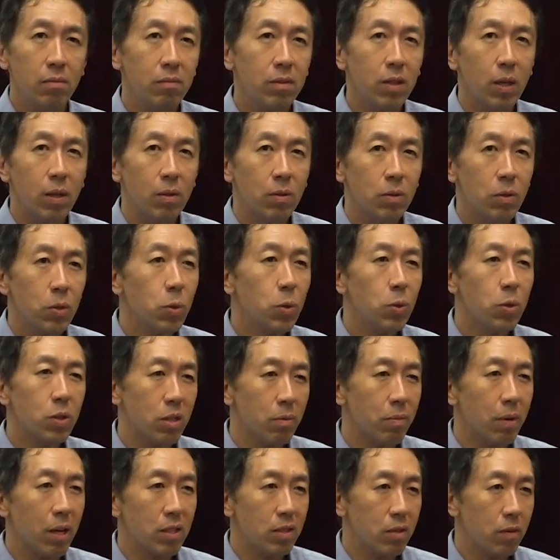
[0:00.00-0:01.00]
you know,
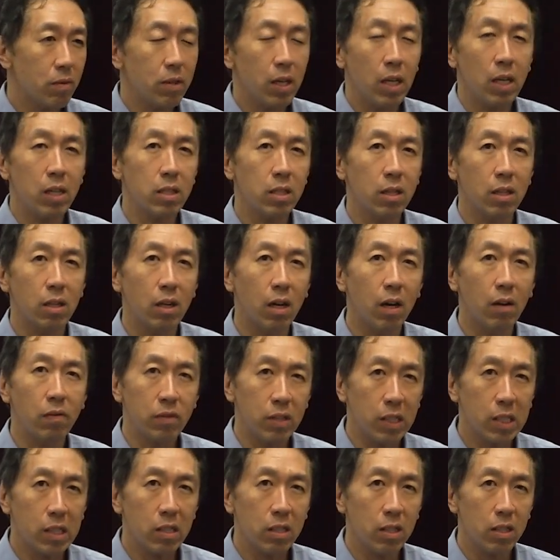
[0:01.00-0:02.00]
huge amounts of data
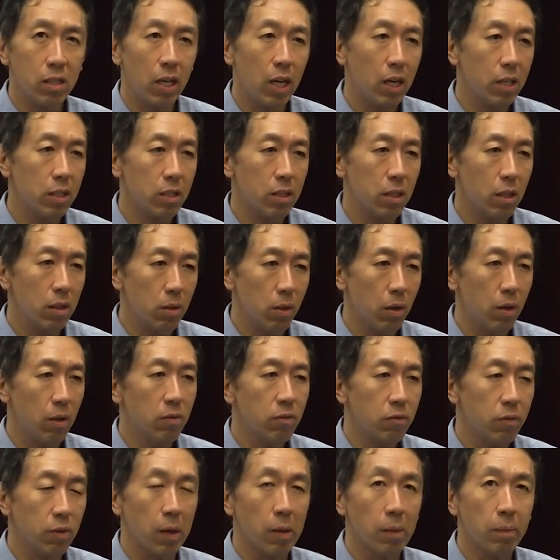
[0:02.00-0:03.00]
off the internet to
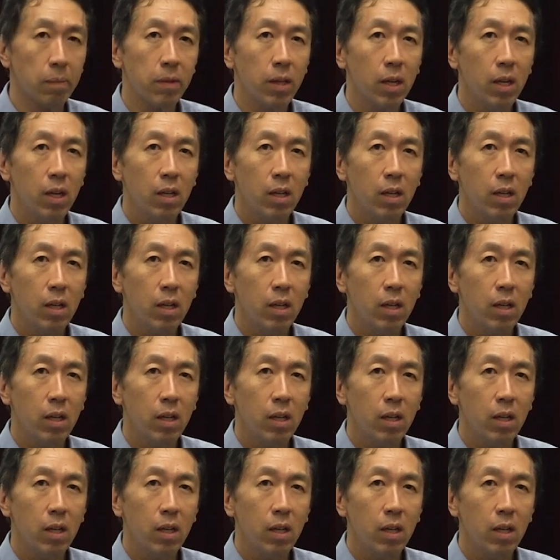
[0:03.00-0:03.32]
learn from.